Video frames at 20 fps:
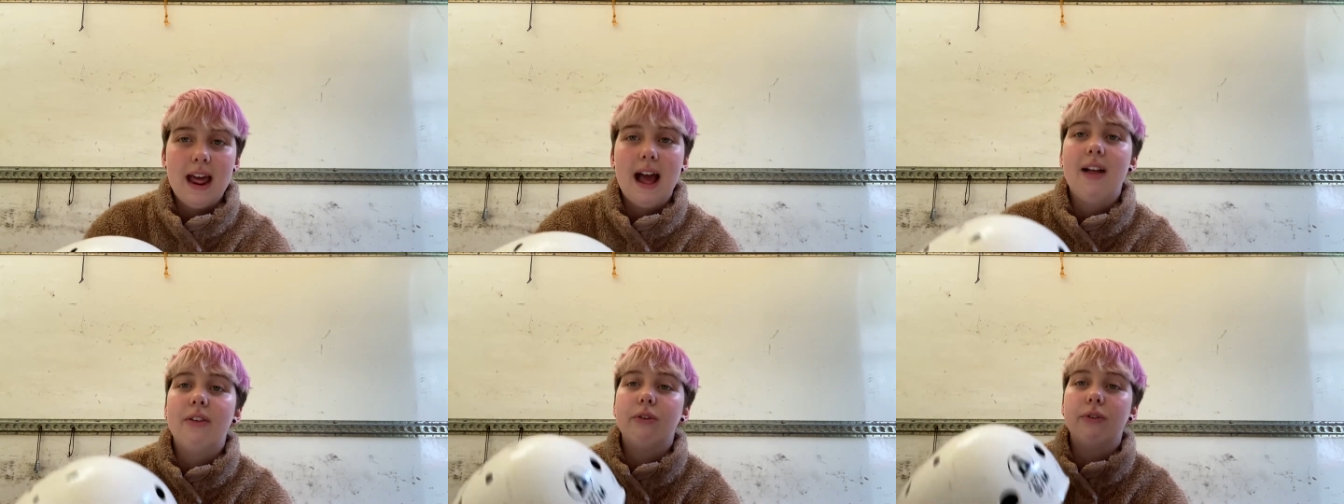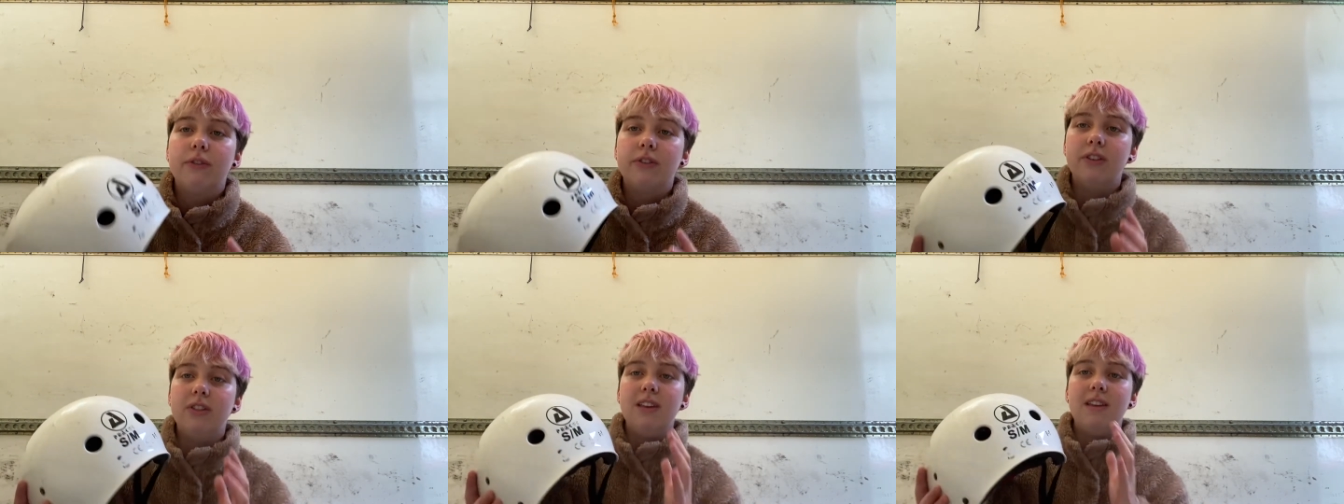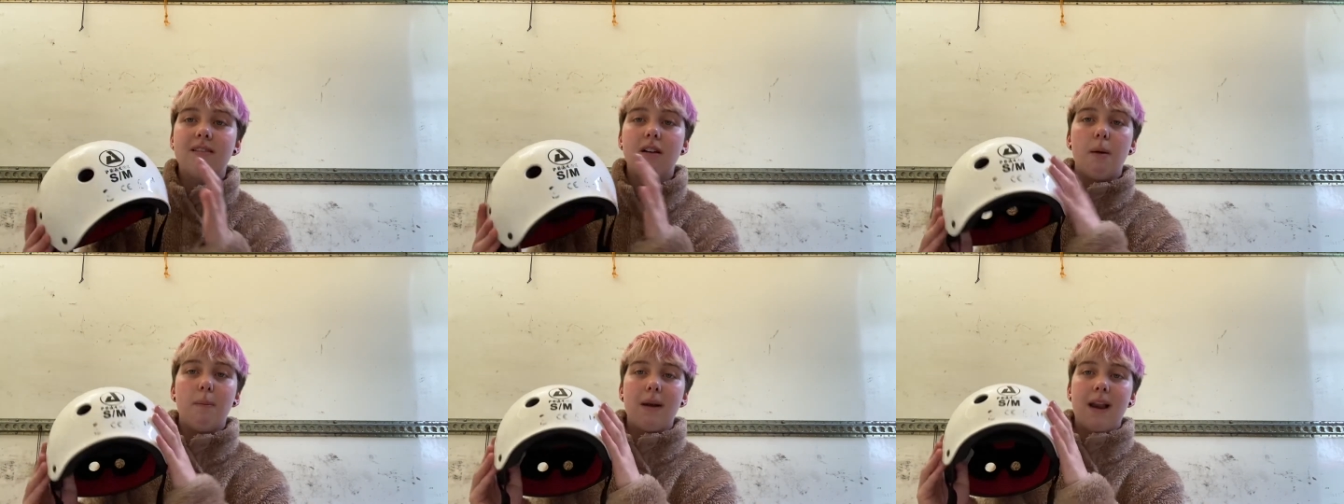as obviously these
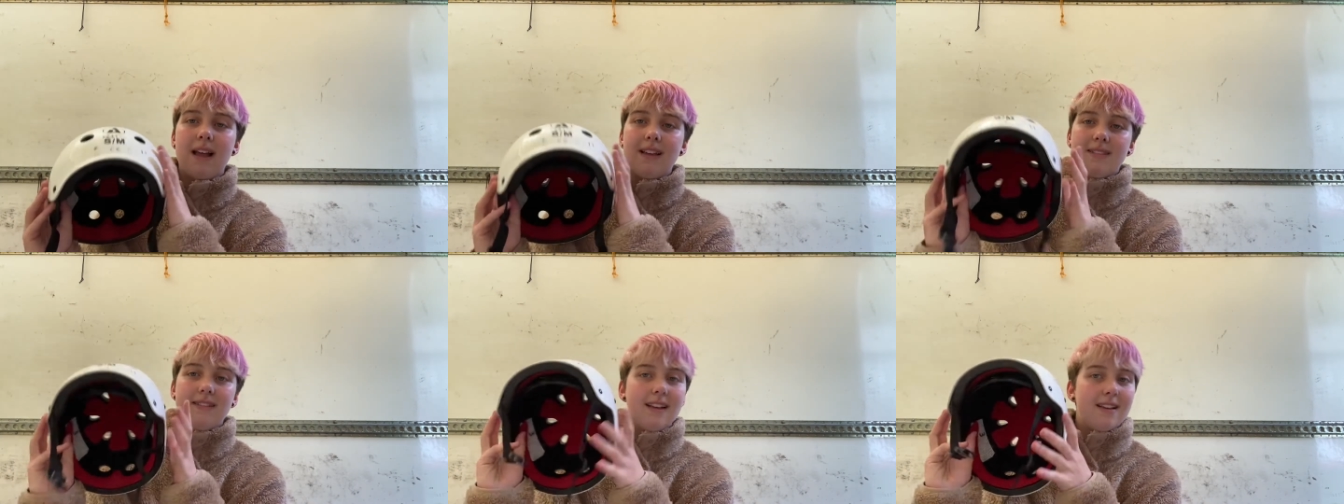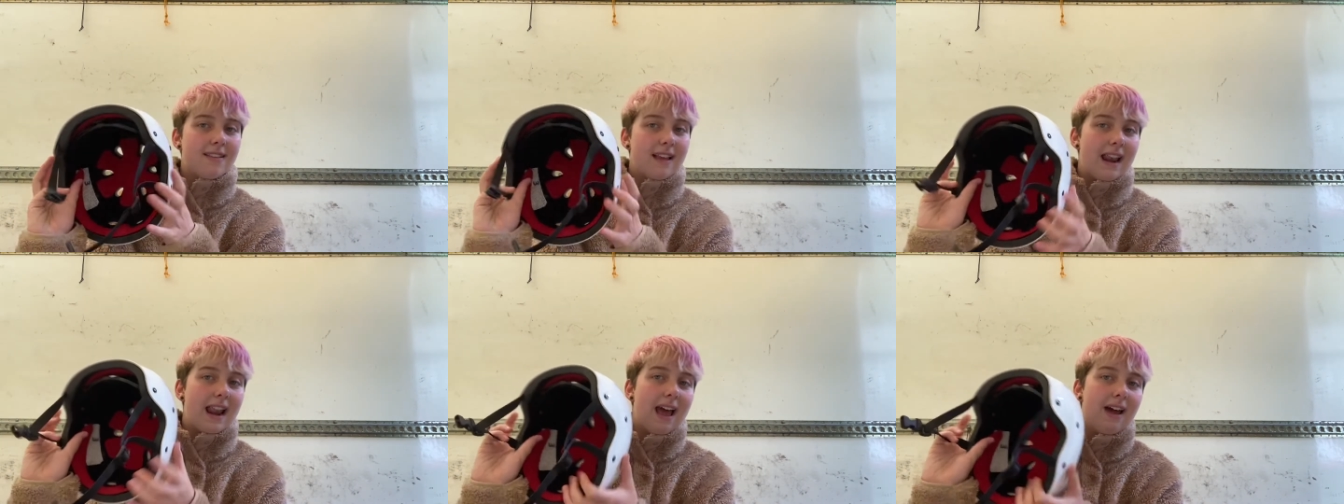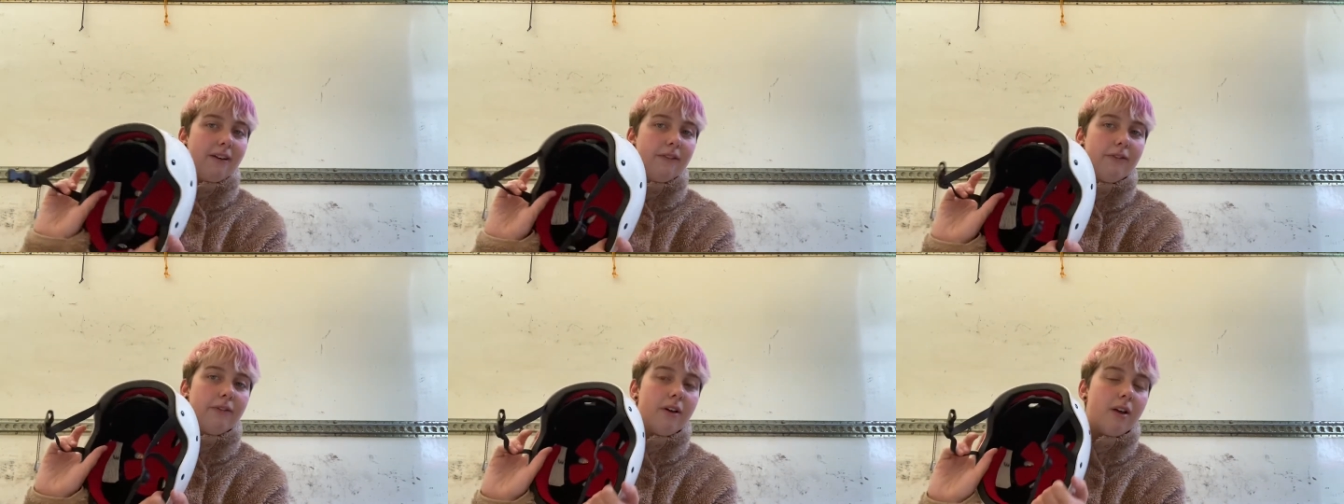are plastics and
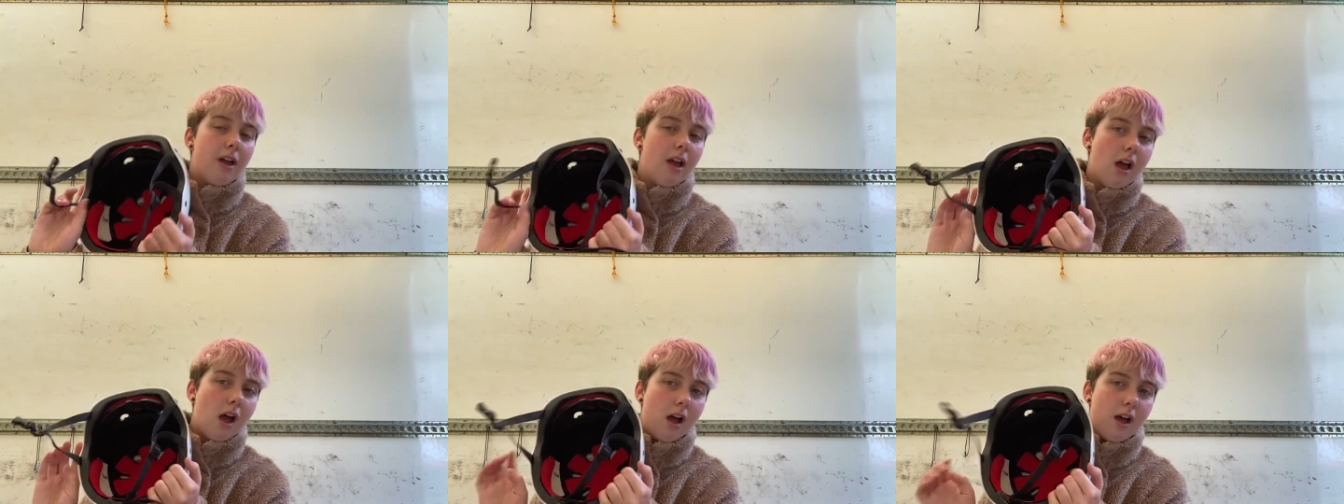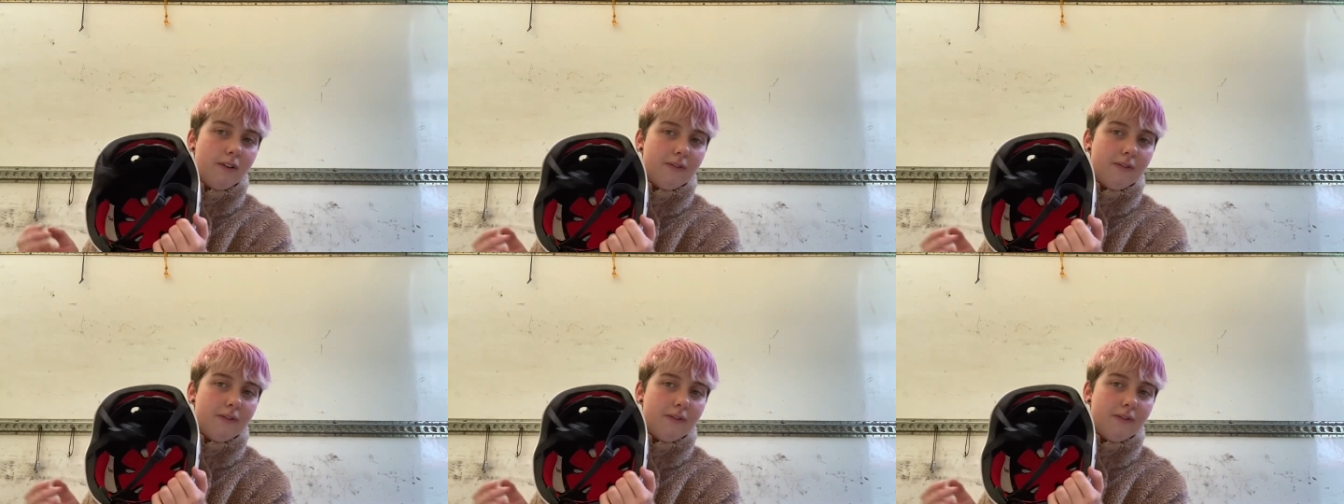have uh,